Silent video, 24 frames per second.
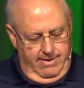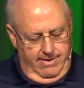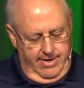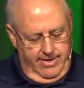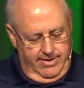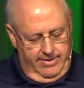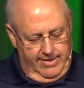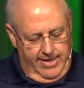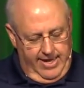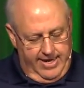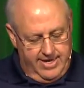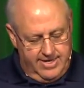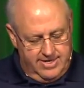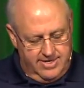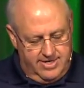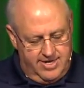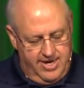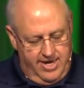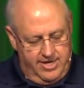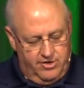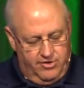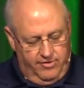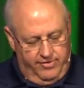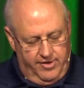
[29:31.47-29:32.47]
They
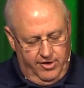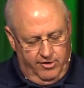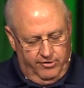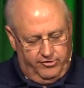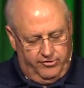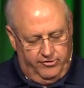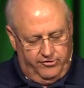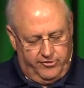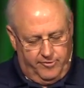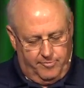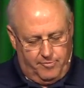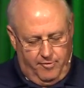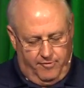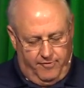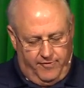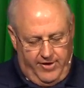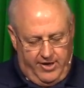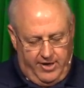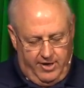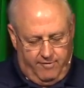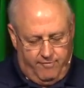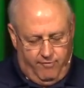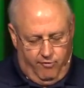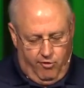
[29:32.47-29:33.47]
continue, theirs is a
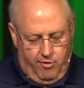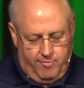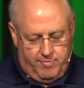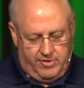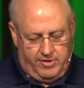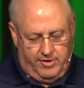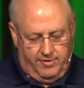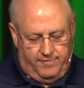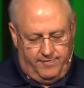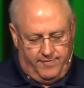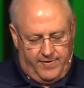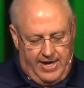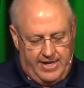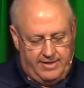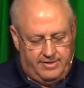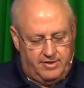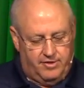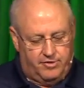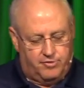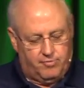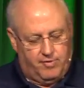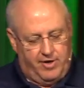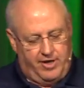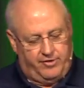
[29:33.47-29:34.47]
prophetic formula: fight
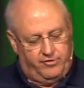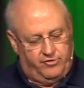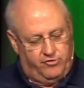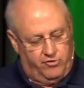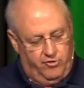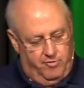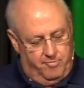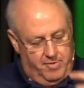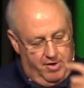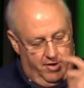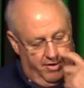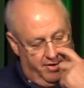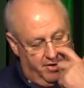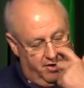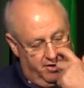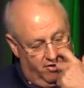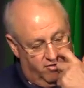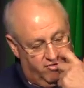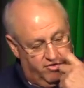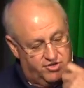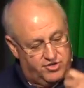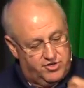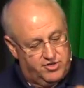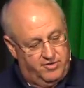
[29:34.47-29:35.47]
the threats to American
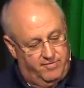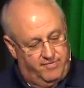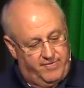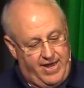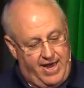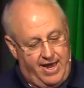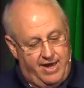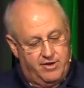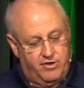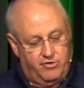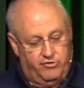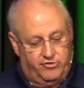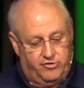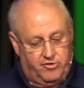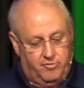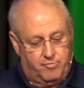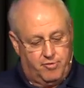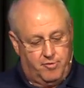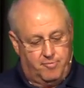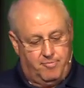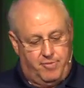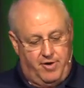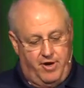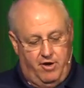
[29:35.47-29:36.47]
Christian values and
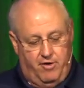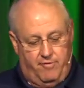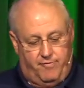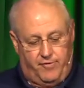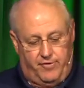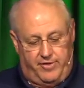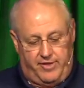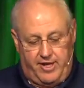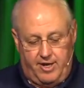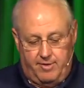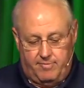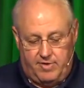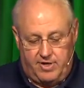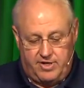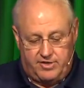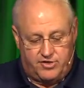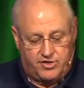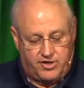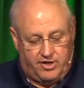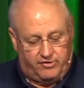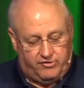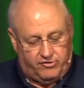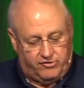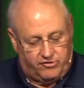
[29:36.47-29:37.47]
prepare for the imminent
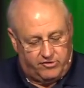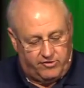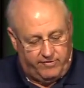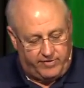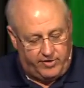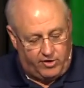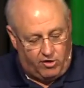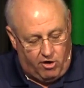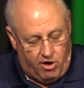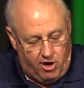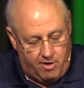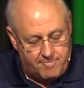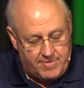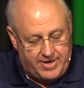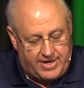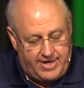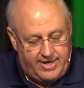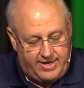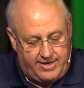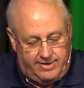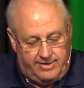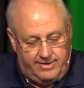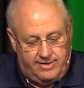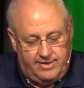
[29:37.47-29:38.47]
justice of an
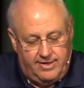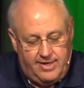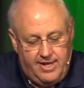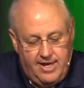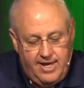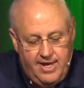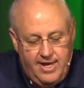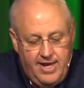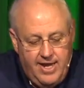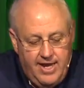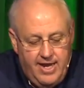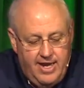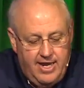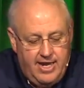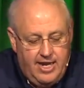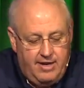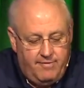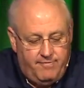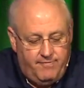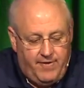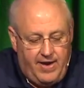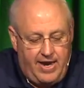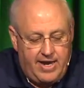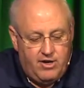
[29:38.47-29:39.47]
Armageddon, a
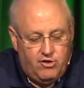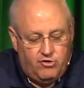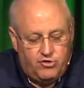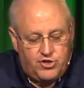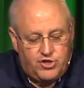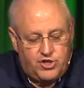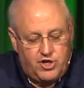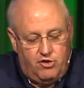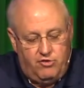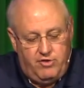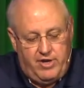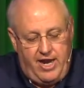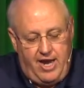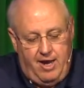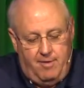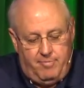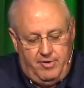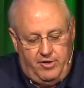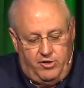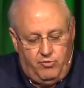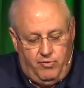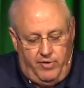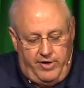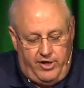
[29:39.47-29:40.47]
final showdown
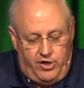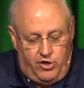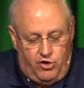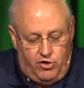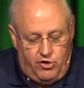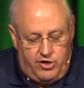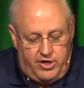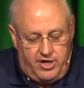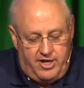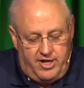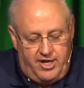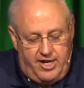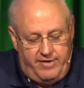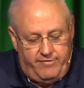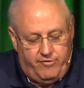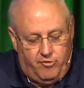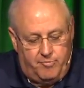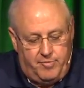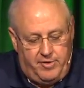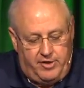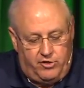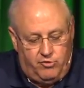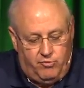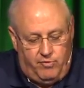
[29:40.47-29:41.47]
between good and evil,
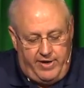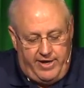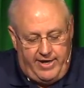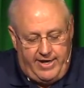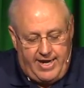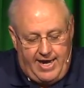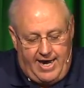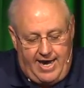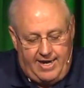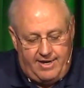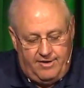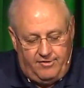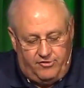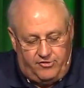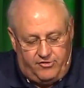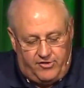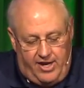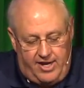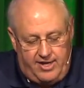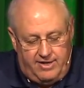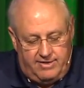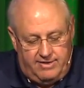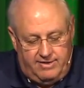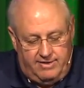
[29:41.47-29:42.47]
between God and
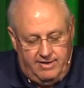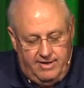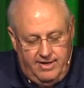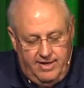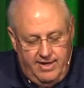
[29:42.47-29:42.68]
Satan.